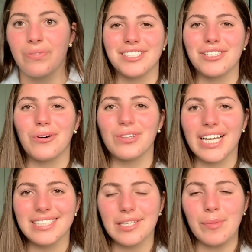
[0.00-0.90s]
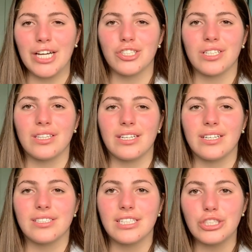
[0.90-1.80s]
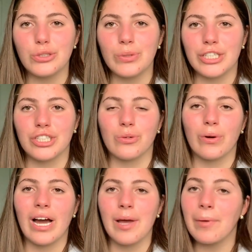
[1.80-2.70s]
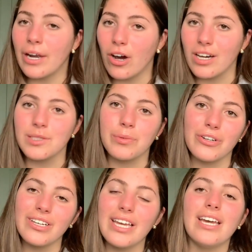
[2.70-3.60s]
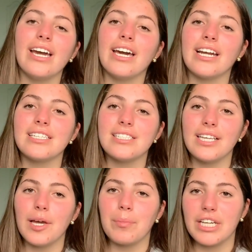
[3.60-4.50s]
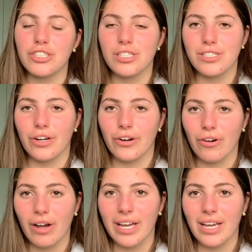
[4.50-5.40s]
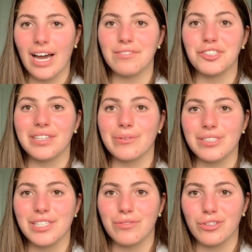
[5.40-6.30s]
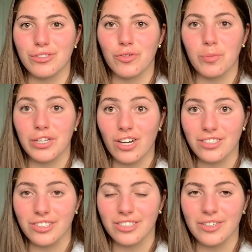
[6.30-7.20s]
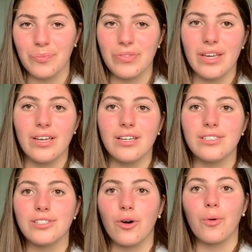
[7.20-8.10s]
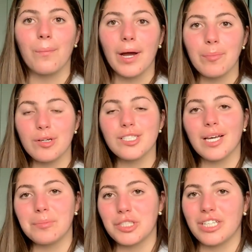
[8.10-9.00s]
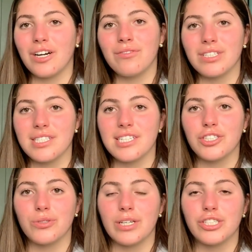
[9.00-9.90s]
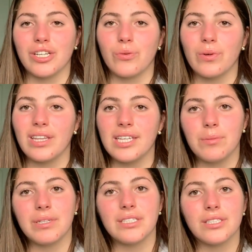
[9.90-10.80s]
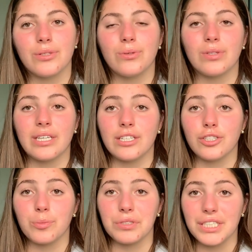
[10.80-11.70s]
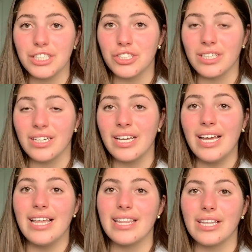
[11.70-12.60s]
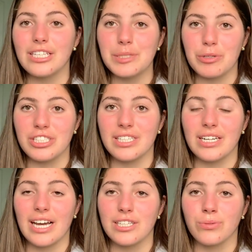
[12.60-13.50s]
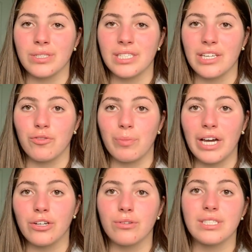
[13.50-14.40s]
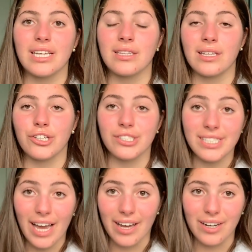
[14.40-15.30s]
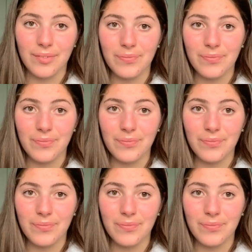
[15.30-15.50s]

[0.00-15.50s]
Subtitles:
So let's imagine the situation where I'm at a hospital and I see a patient start crying after they receive news from a doctor. So my perception of this situation would lead me to the interpretation that this person has received bad news and that they're sad.